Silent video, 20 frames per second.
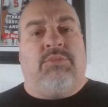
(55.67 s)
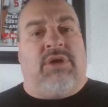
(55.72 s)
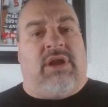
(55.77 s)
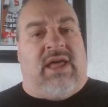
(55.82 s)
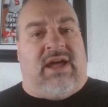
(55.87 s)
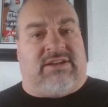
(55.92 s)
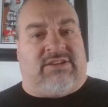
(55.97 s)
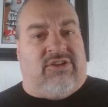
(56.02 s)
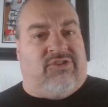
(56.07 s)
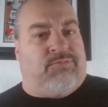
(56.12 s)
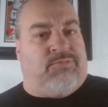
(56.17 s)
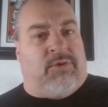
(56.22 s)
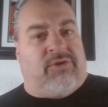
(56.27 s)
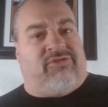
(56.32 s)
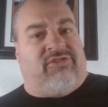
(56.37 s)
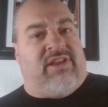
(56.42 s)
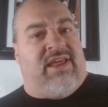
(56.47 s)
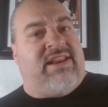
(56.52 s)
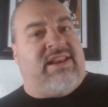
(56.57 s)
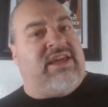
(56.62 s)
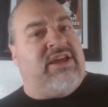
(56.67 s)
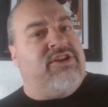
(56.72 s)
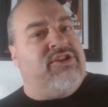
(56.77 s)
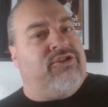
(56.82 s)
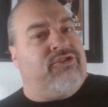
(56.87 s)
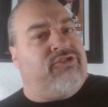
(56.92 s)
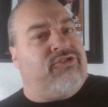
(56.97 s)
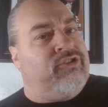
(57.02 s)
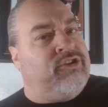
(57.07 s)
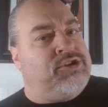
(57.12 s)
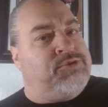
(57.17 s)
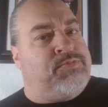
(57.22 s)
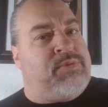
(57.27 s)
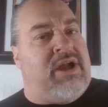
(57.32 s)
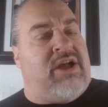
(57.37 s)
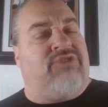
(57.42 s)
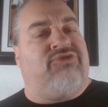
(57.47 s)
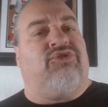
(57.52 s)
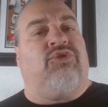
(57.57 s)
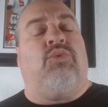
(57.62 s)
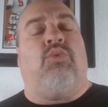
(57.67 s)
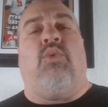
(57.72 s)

put Locked On Sports Atlanta into your search browser.